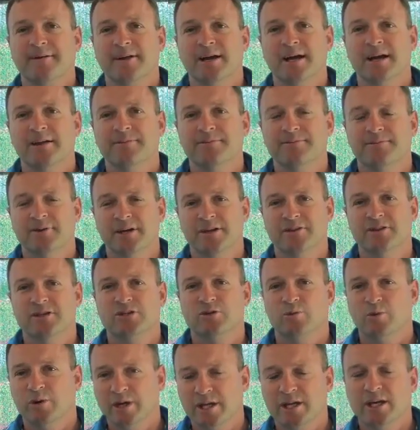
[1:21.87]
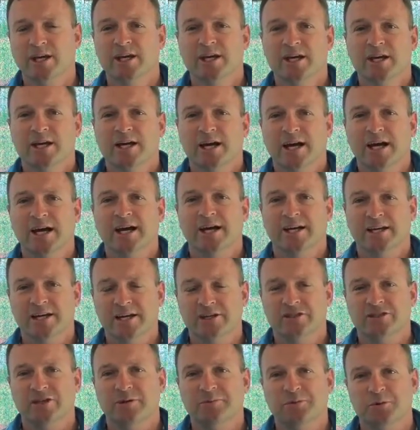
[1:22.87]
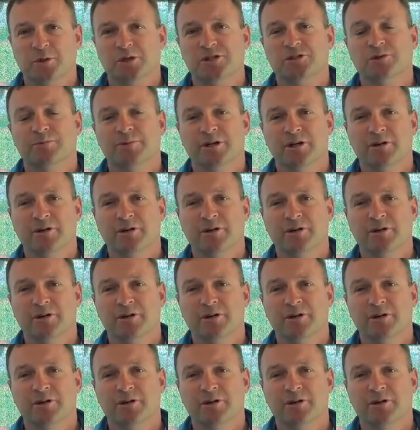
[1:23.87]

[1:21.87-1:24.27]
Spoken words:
And this week against Ipswich will be